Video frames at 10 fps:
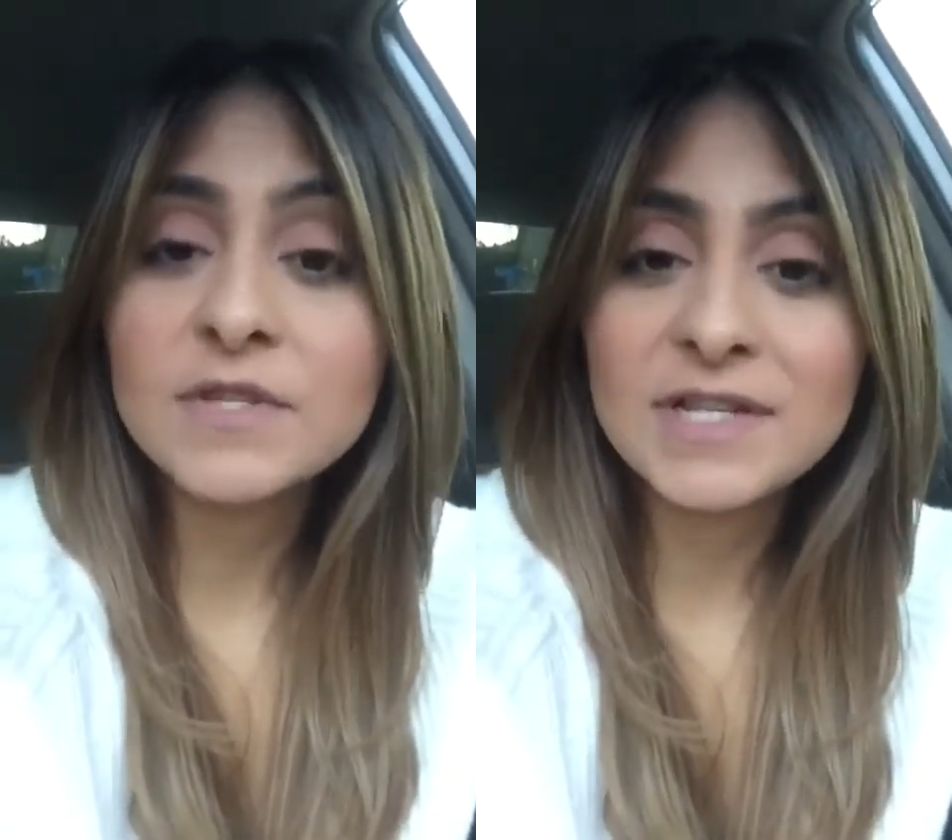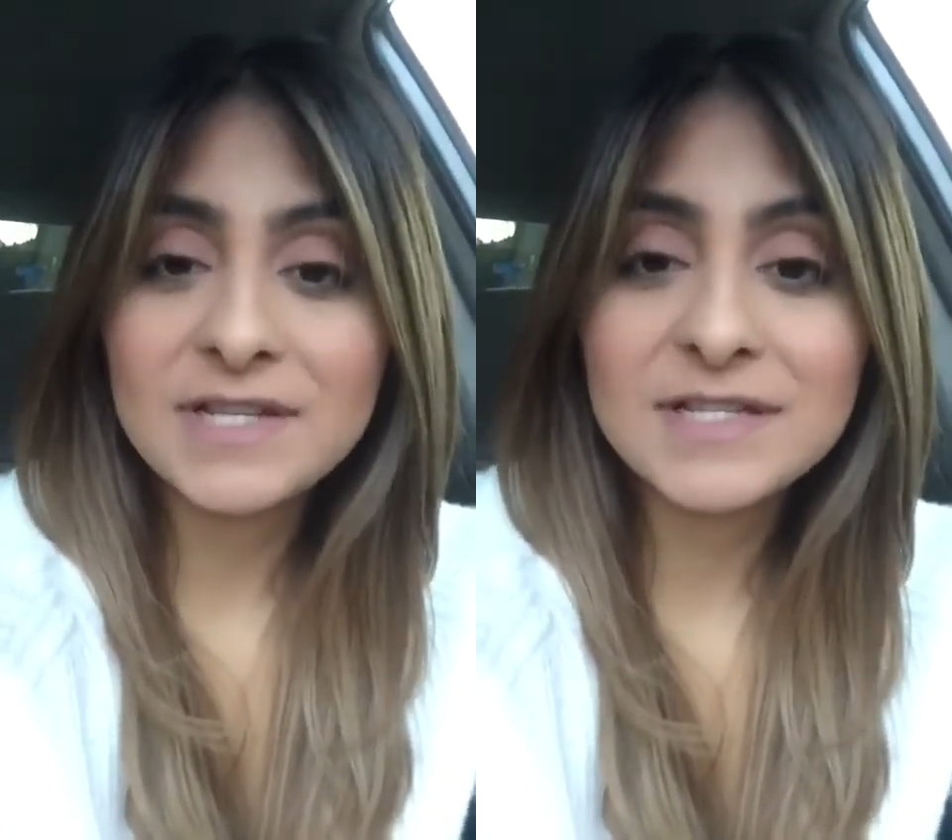
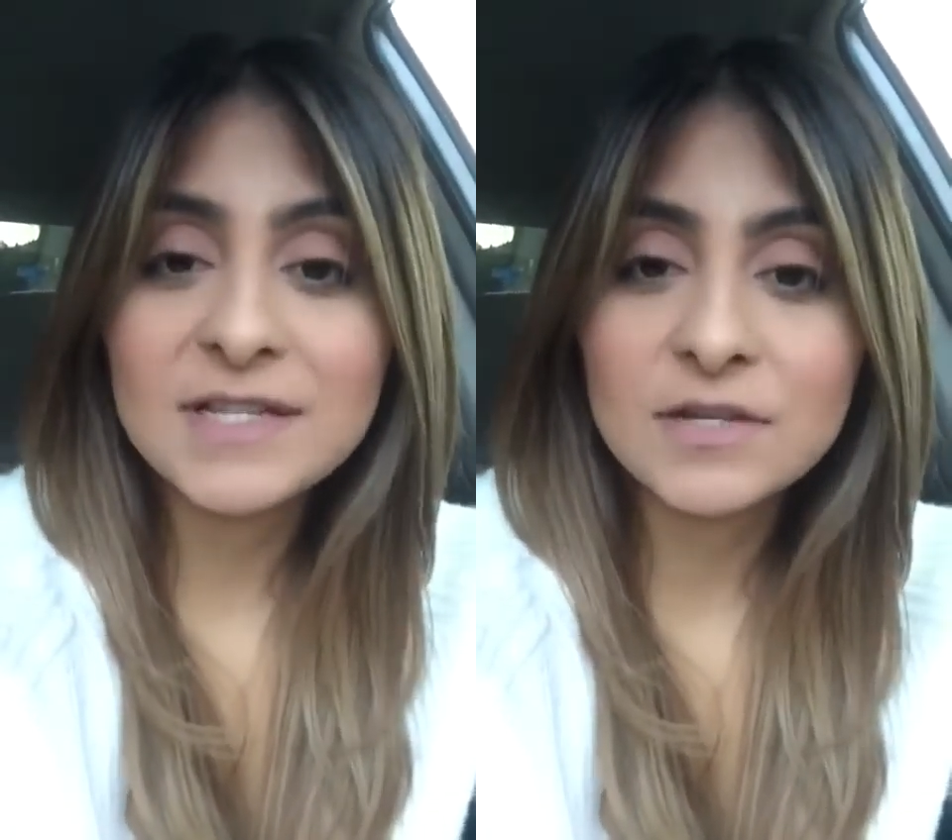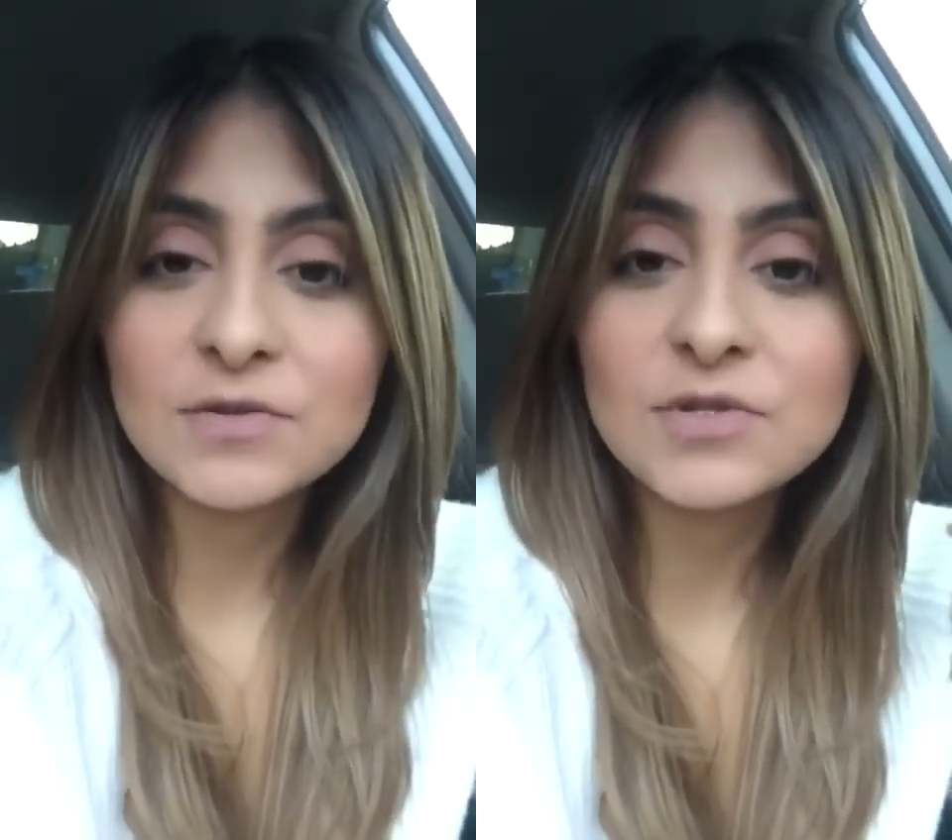sending
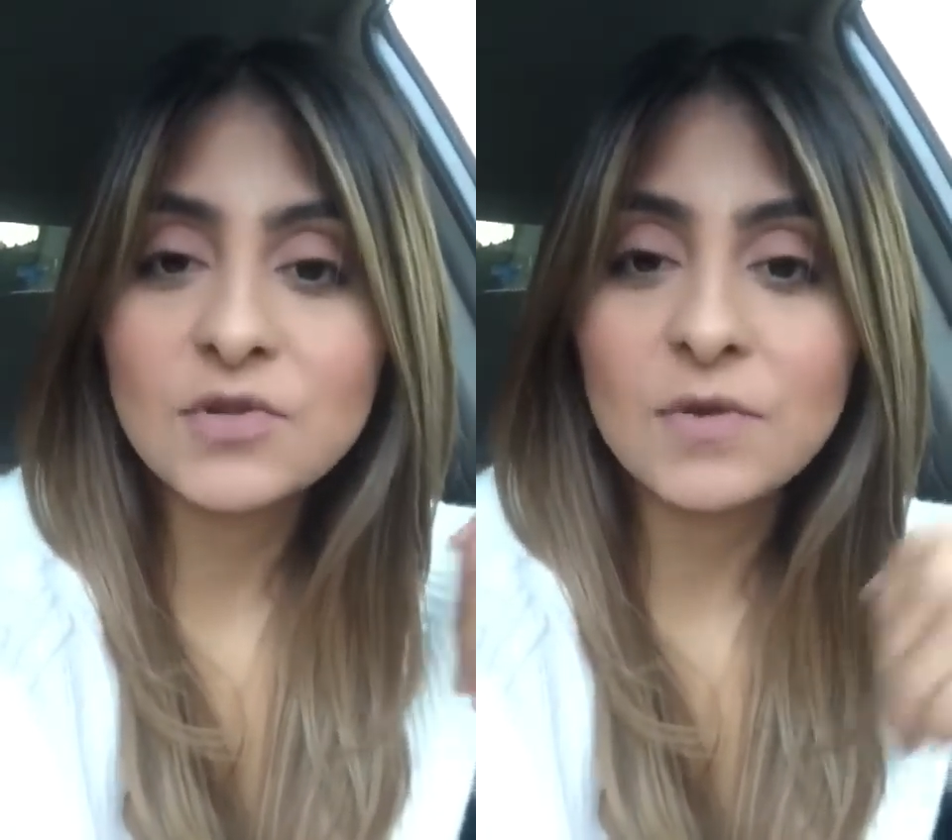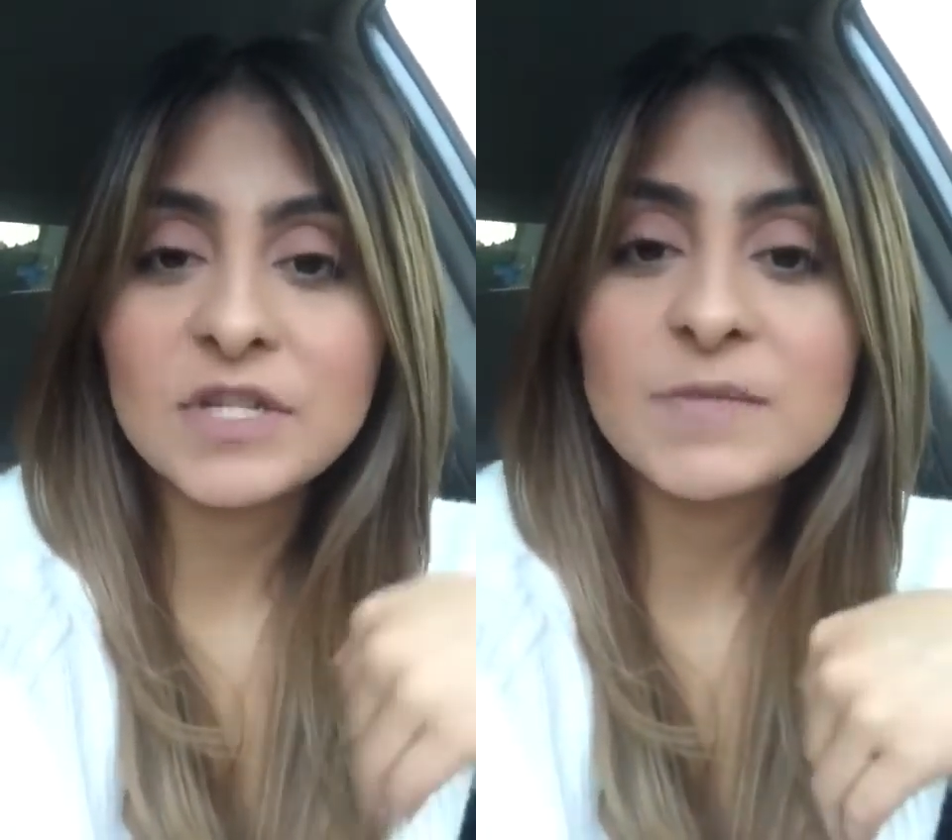signals
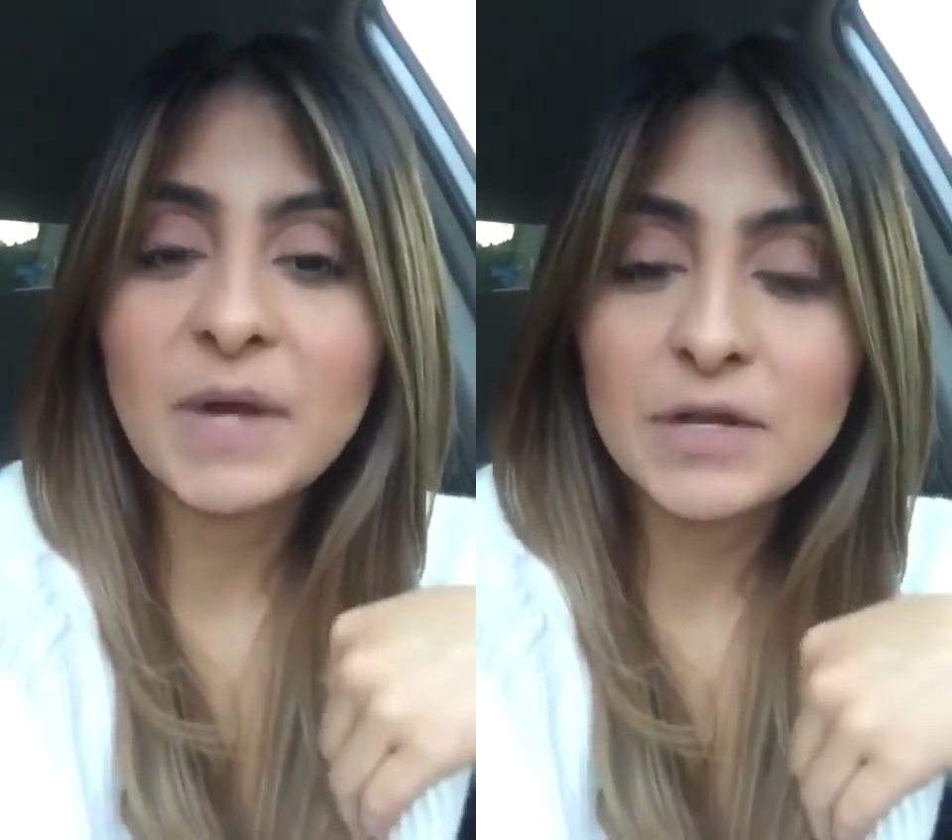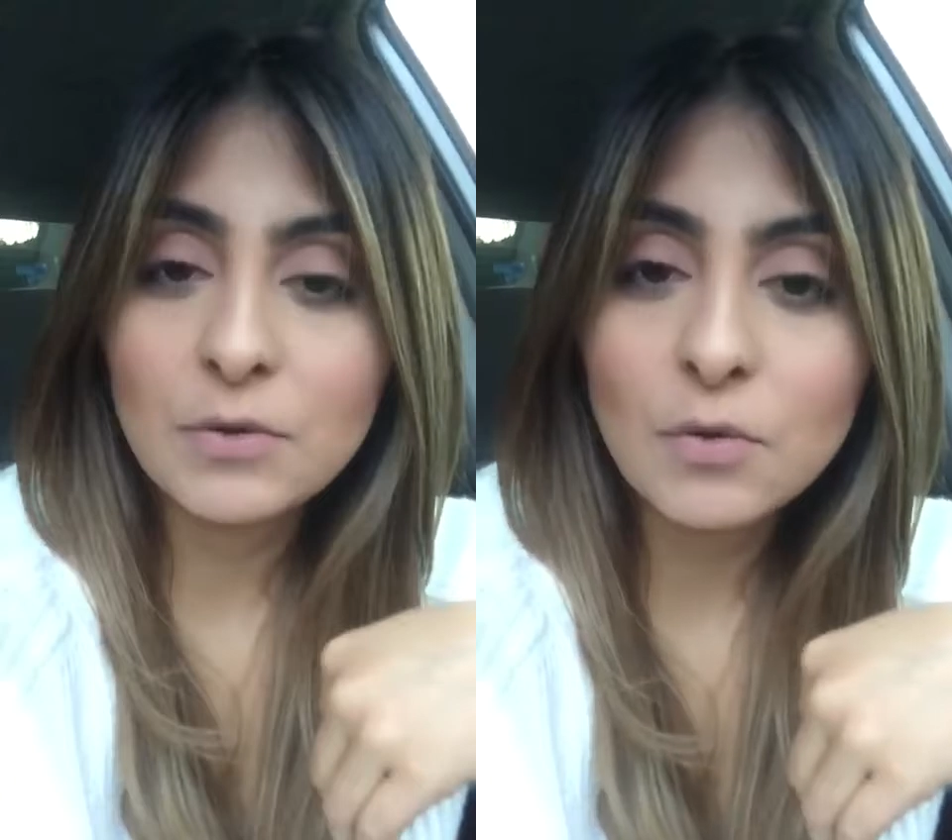to our
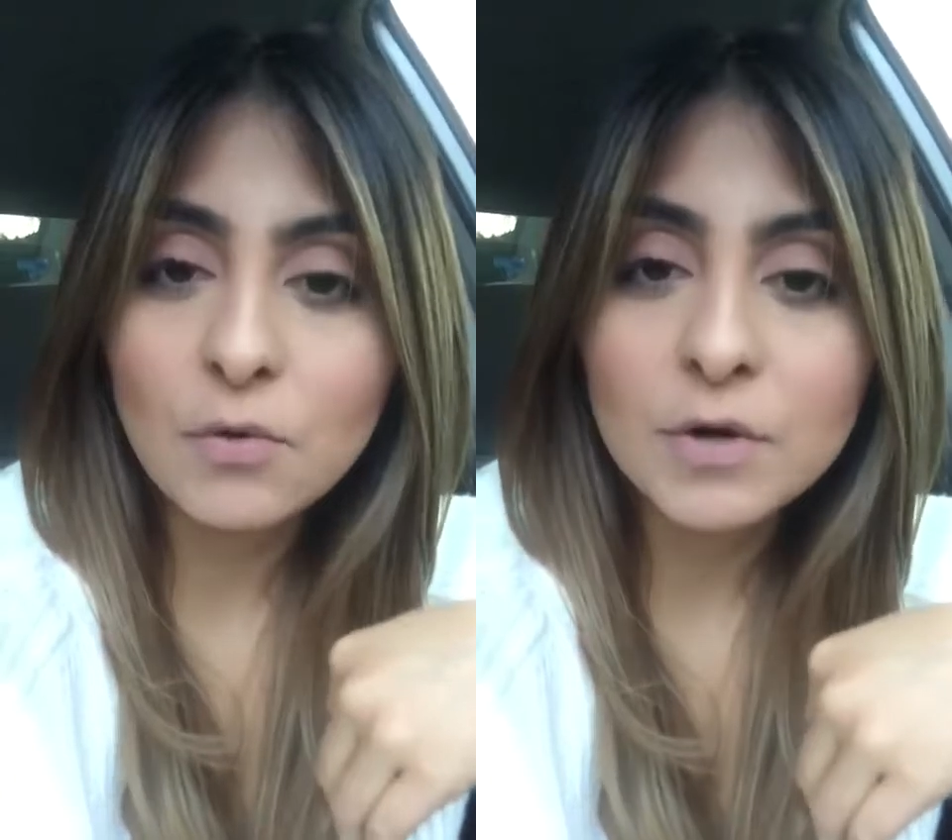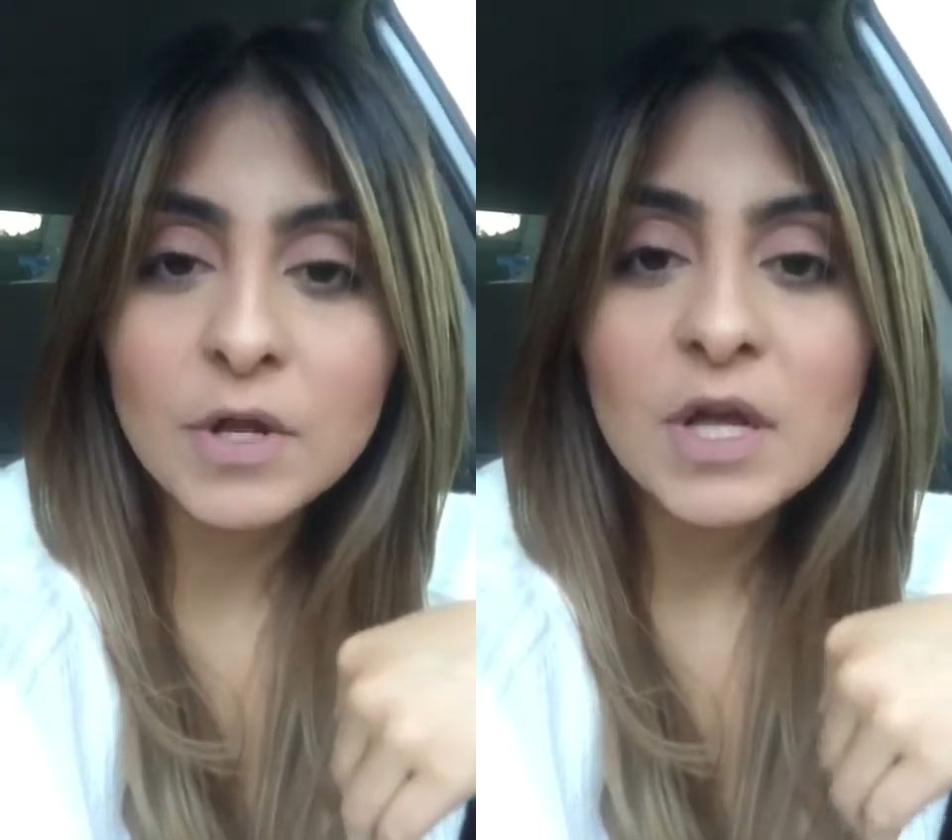spinal
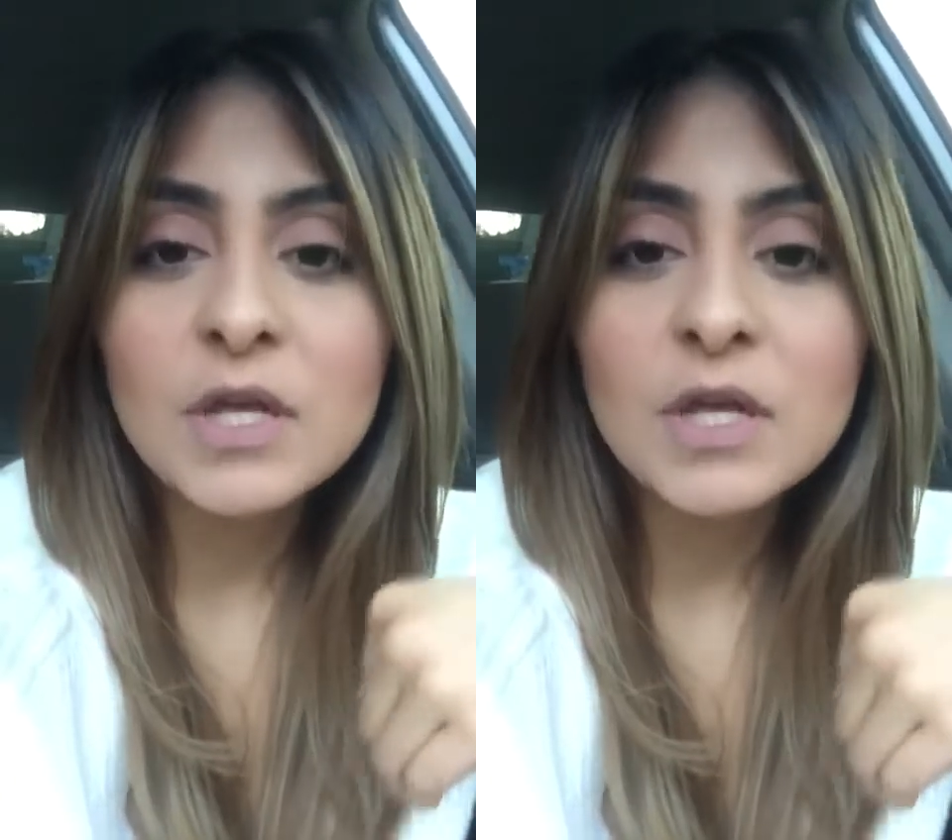cord.